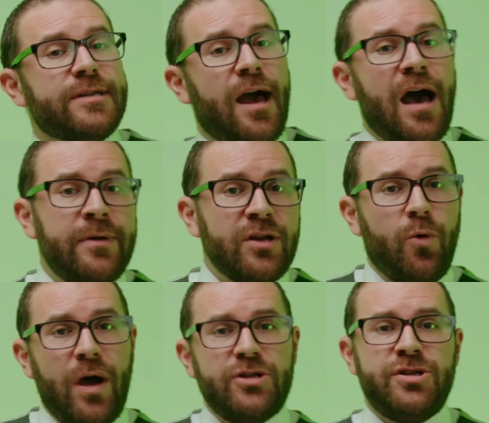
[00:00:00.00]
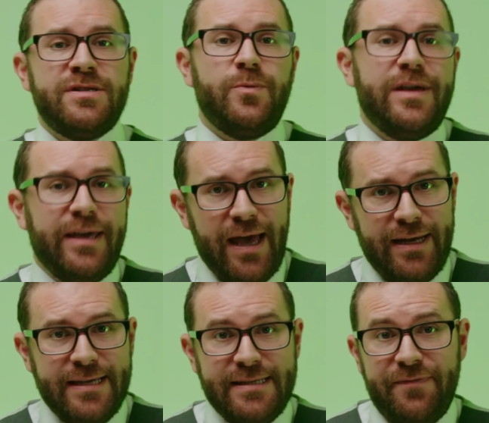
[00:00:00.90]
common questions we
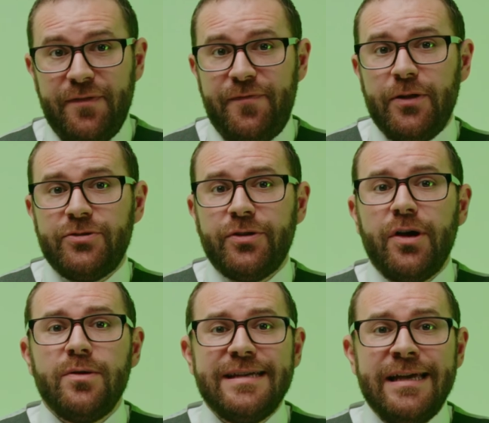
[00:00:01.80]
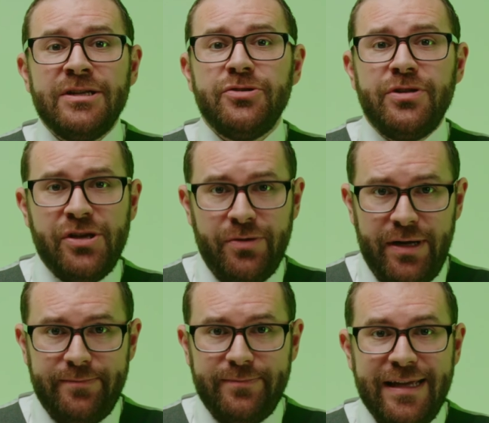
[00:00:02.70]
get is if the filter goes into the
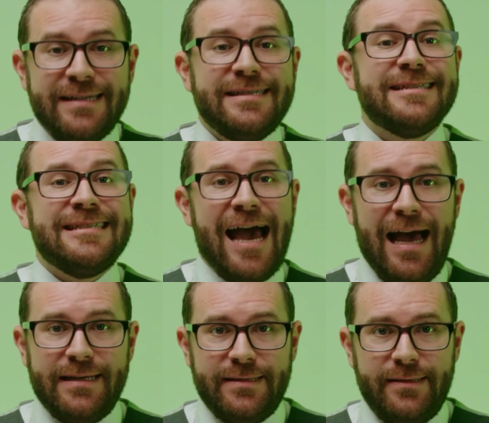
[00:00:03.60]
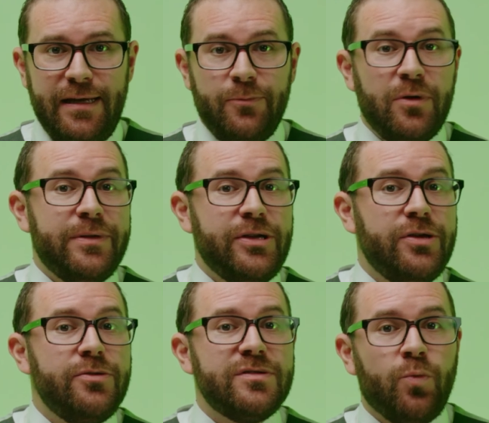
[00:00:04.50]
unit. It does not. It will be
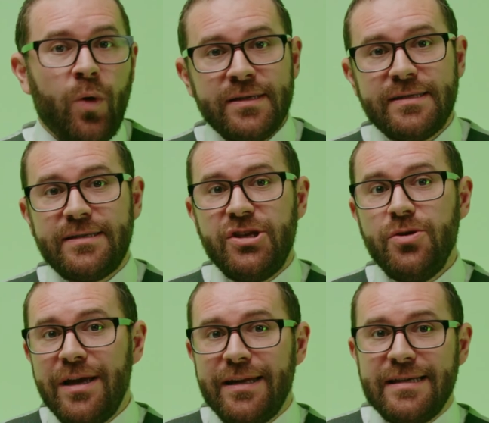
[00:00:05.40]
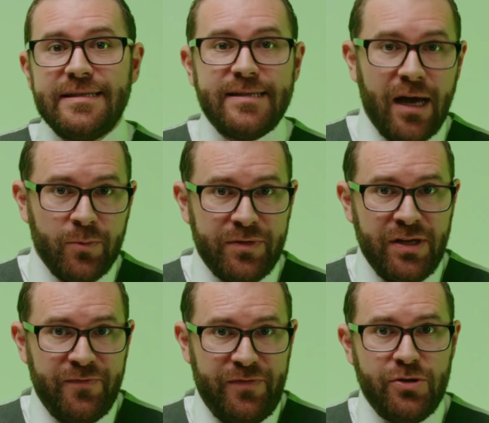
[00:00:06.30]
used once the unit is done with the
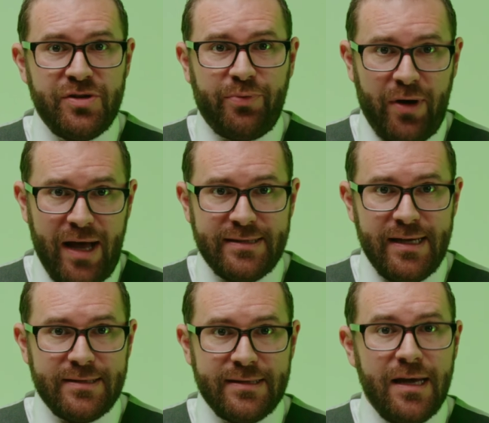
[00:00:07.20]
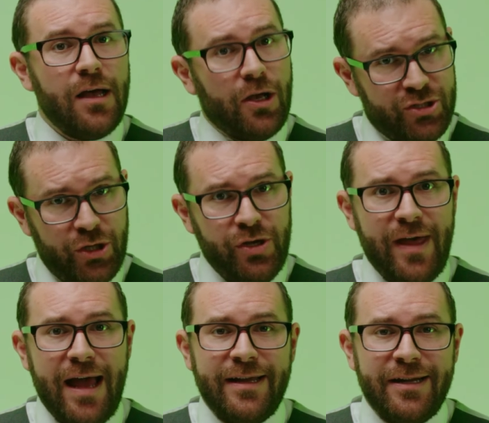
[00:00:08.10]
infusion process. I'll show you
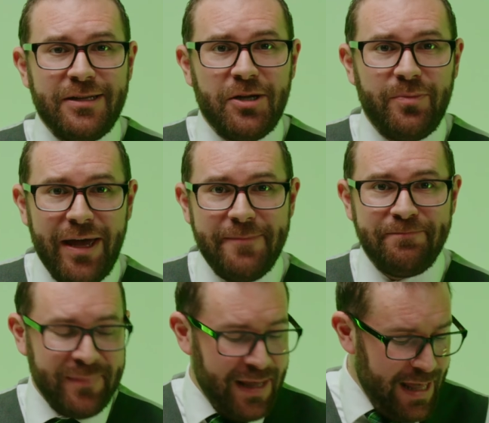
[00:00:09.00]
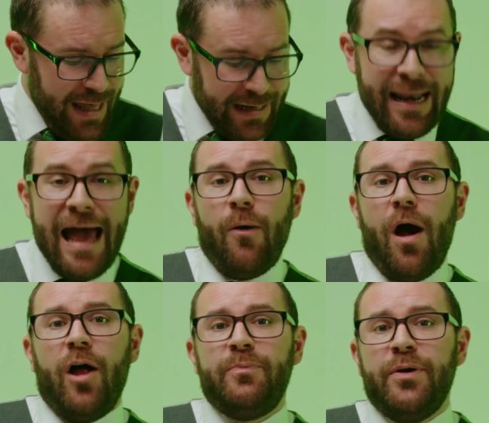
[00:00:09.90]
that in a little bit. Now
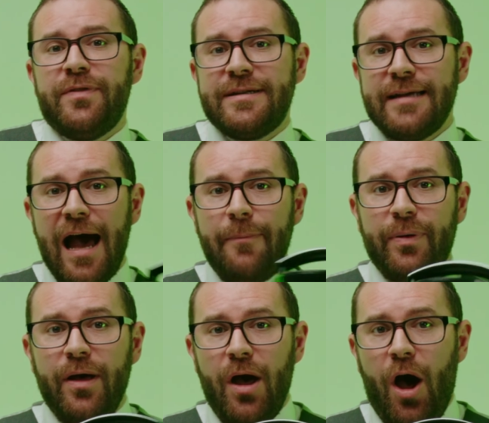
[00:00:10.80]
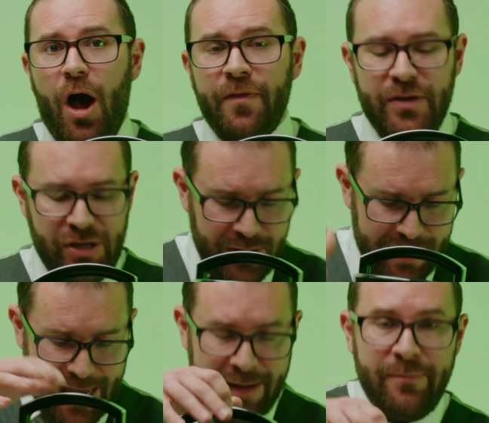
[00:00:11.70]
I'll put the top on the
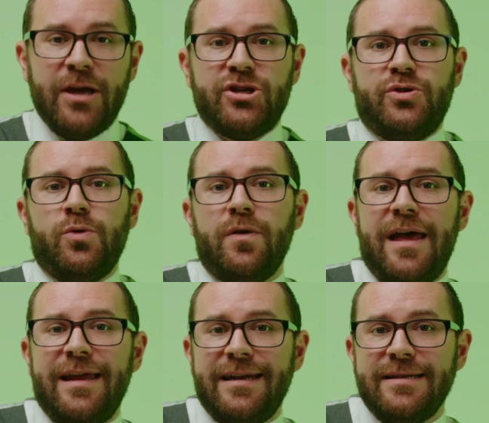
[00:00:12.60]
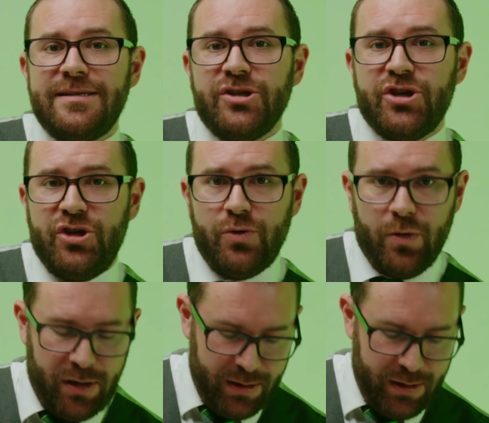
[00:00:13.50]
unit and make sure that it is secure.